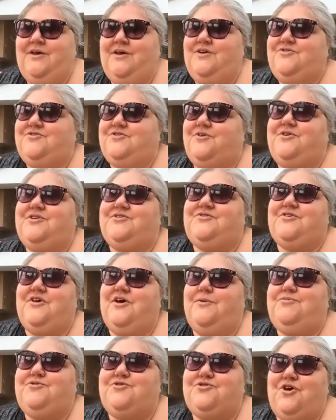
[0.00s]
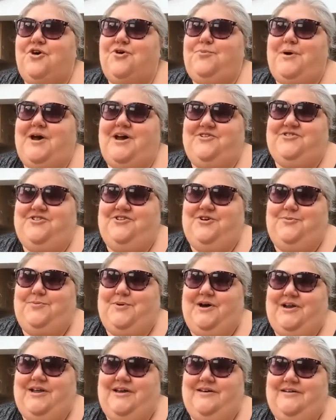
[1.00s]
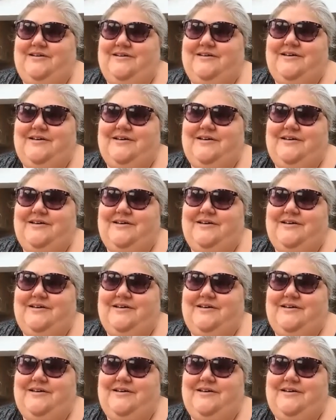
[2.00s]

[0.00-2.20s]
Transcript: So I'm so passionate about it.